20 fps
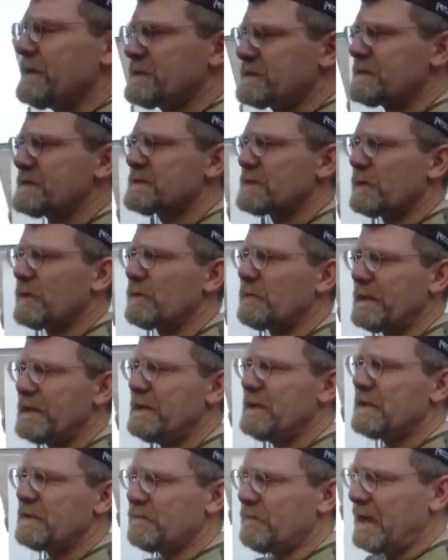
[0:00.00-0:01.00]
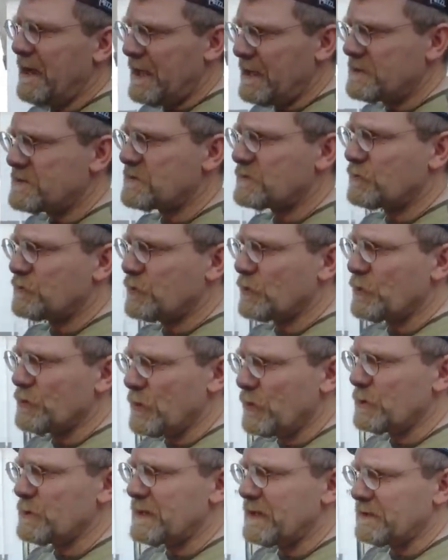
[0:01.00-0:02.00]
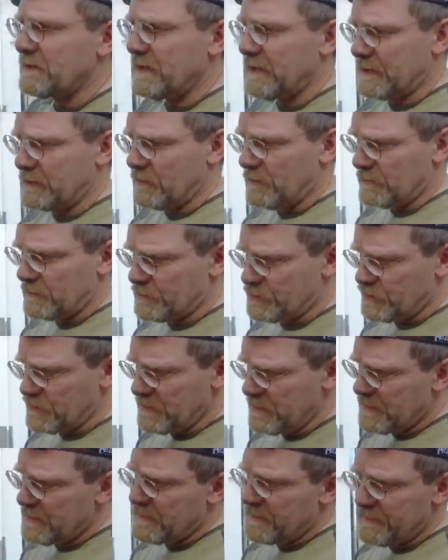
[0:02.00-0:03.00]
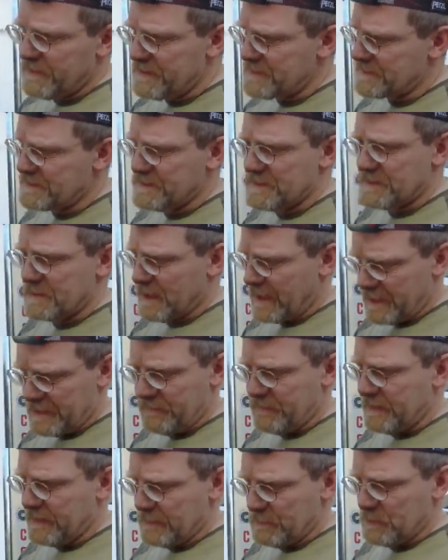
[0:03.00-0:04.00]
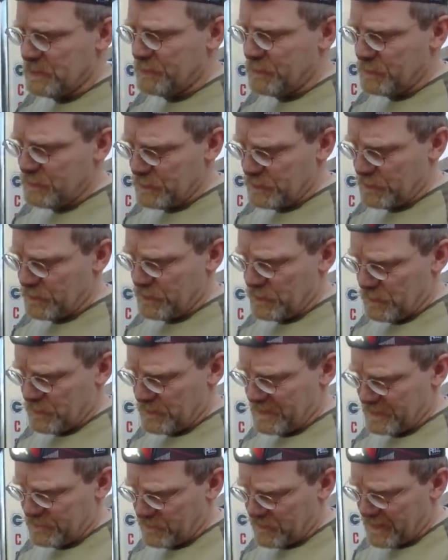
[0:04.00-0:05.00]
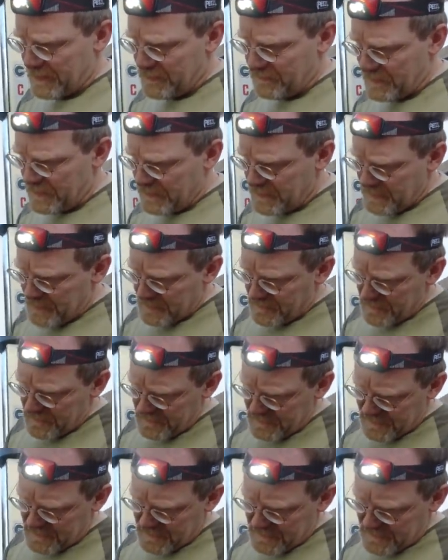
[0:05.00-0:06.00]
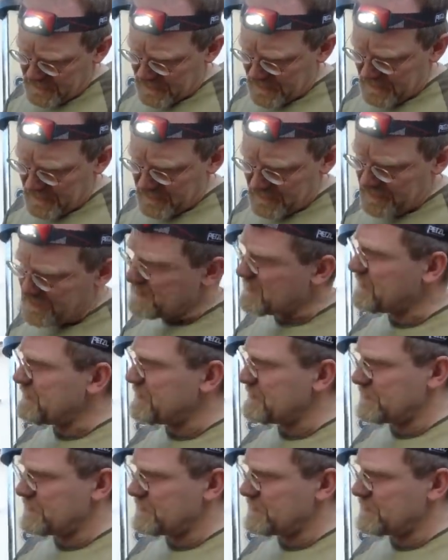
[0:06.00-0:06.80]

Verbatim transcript: This is already advanced Toyota technology. This is not available to a Toyota driver. This is and this